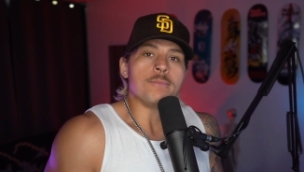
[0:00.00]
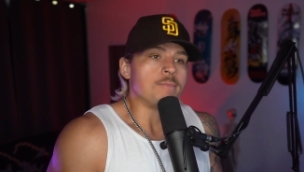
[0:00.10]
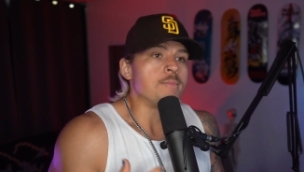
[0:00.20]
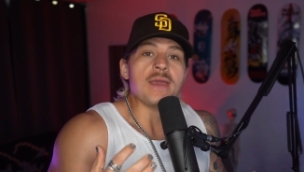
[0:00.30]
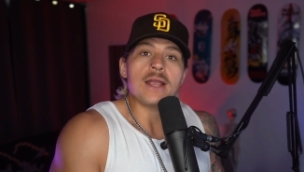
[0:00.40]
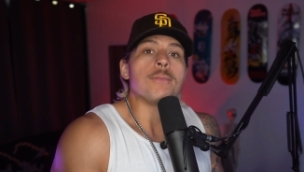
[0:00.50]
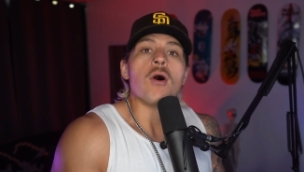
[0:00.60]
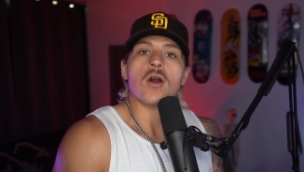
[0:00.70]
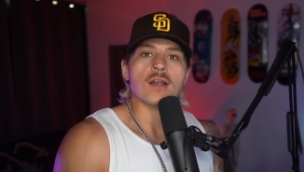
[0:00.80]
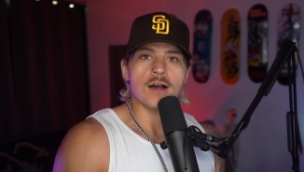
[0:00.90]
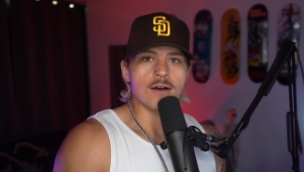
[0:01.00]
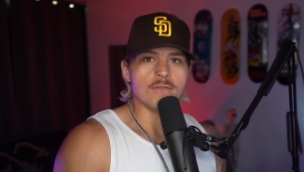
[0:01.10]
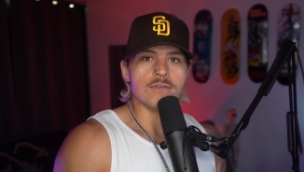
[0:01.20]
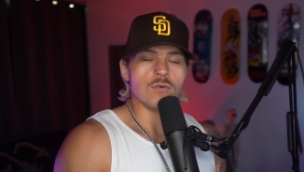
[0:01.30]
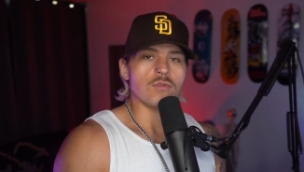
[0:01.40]
big part
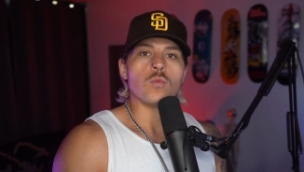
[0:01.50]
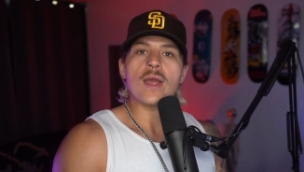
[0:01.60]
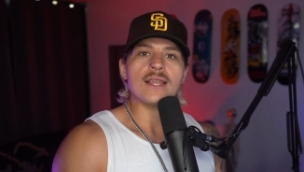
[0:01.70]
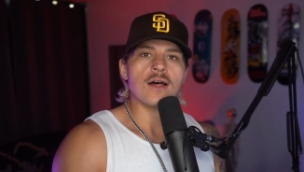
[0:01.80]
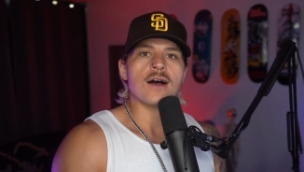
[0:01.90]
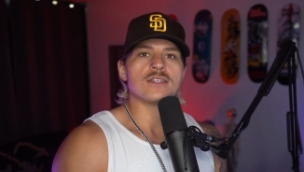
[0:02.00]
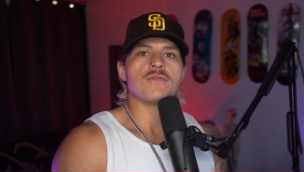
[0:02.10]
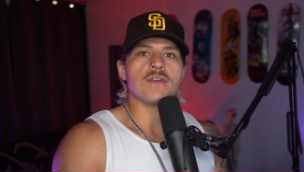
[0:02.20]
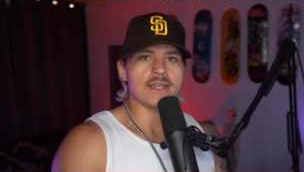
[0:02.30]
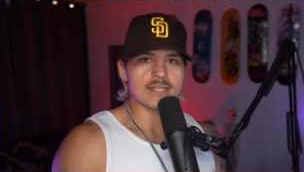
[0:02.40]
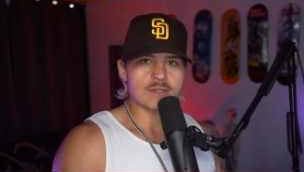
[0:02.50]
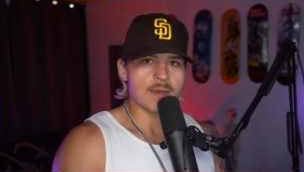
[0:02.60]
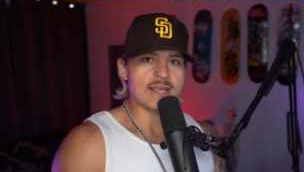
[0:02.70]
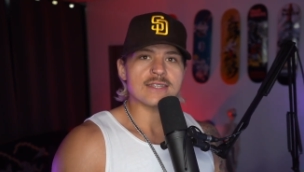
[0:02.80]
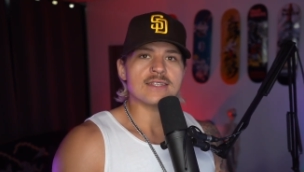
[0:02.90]
of the weight loss fitness
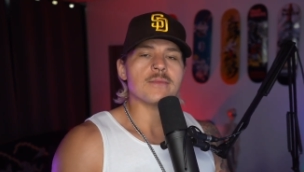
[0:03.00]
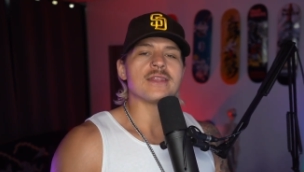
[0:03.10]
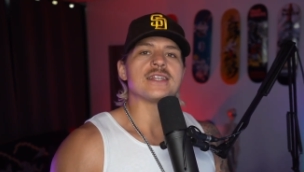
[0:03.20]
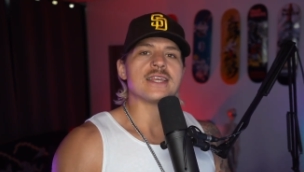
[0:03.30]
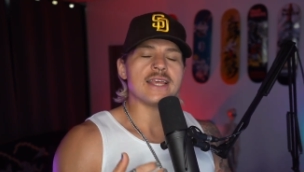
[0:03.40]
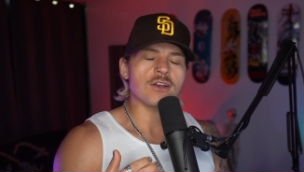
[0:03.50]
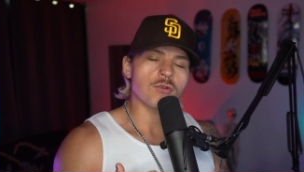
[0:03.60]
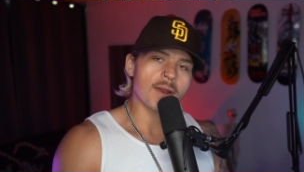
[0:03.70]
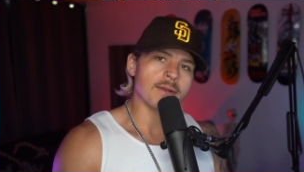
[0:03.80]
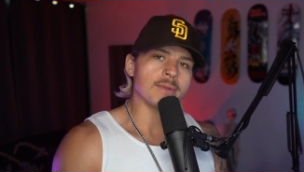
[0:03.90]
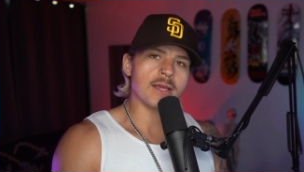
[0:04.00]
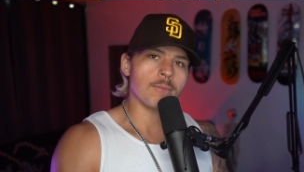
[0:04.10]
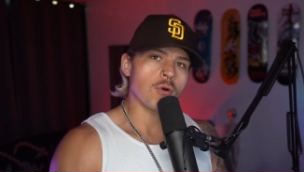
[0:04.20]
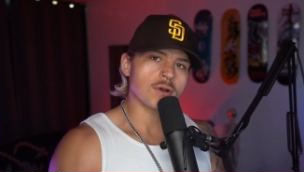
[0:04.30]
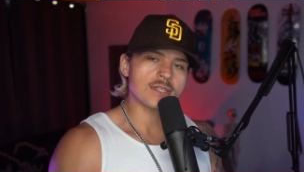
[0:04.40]
space. It's something that's incredibly
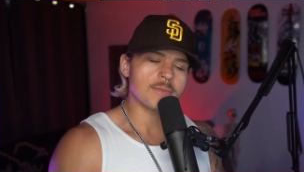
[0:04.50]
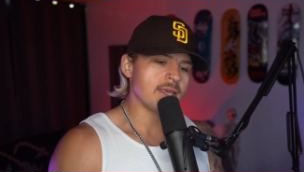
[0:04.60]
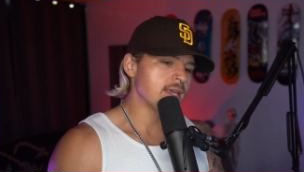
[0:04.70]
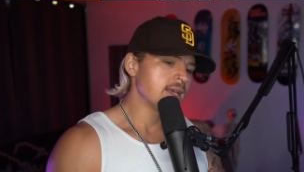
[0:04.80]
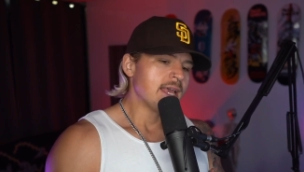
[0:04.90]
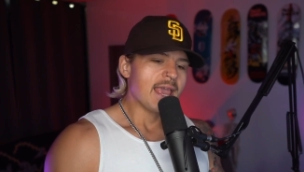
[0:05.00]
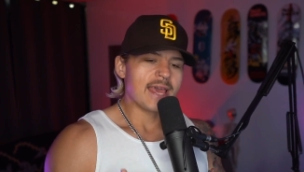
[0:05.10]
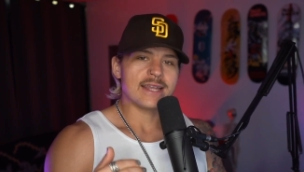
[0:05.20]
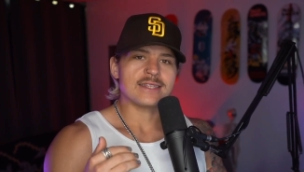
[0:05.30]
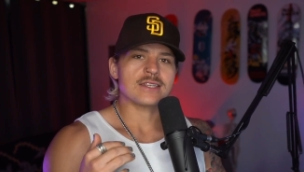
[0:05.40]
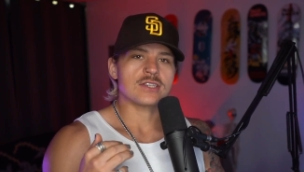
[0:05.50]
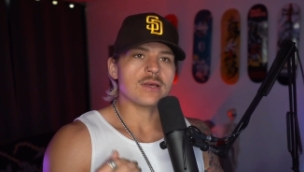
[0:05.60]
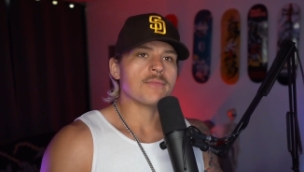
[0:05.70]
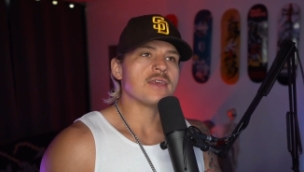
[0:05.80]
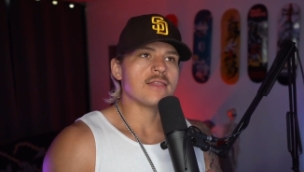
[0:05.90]
important to me and it's
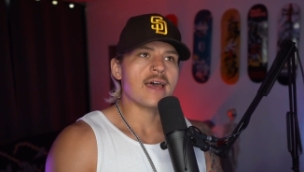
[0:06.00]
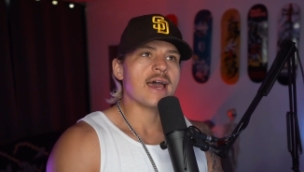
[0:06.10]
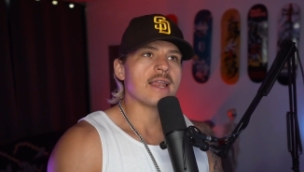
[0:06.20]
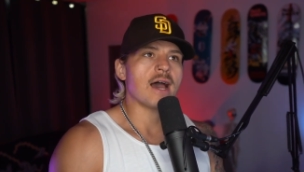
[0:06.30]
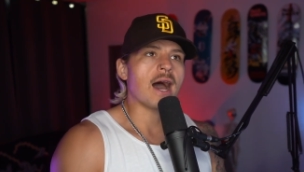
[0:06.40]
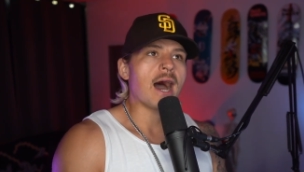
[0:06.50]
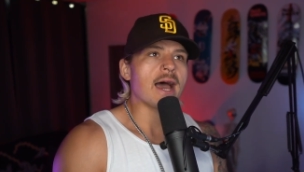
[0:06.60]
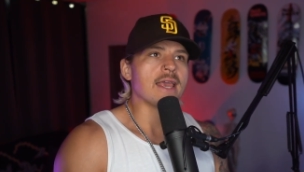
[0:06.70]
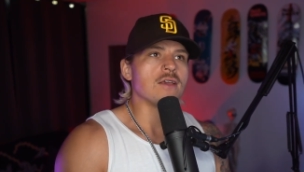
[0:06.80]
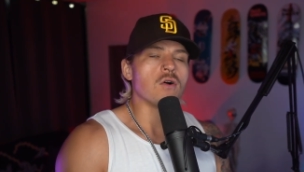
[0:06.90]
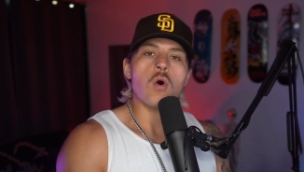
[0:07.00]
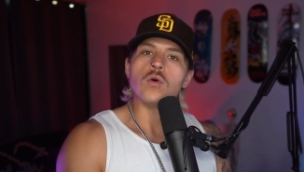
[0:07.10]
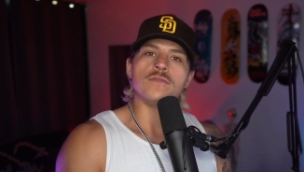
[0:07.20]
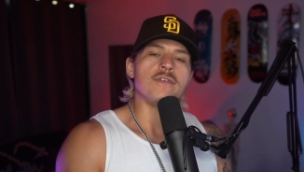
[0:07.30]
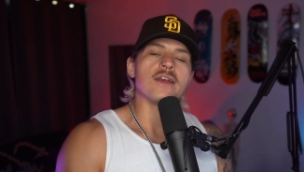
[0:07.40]
something that I
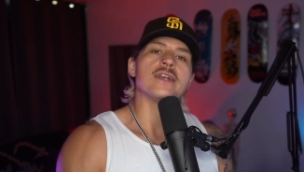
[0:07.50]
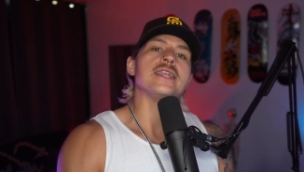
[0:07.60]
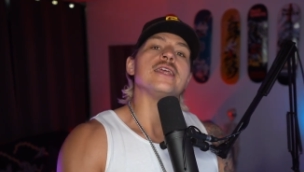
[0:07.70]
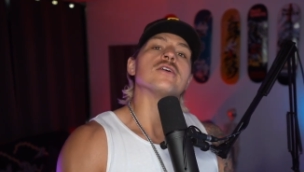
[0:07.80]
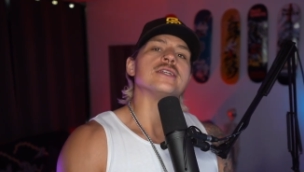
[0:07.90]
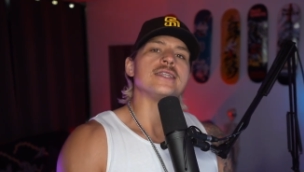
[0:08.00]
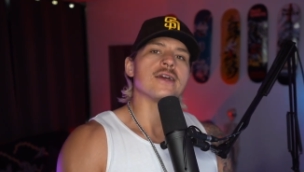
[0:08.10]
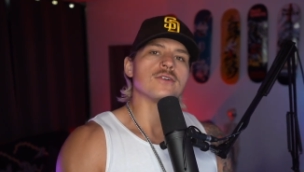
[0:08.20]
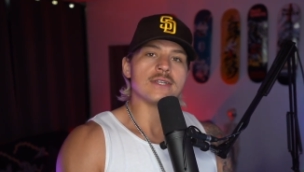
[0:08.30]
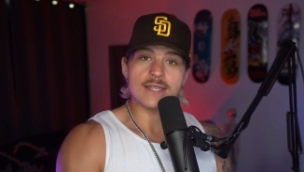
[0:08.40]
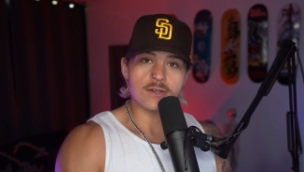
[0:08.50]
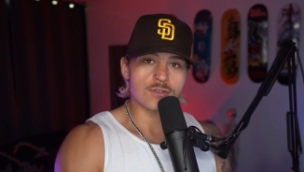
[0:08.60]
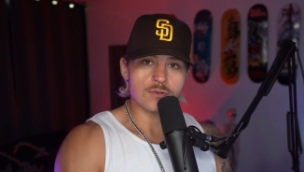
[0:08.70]
hold very near and dear, dear to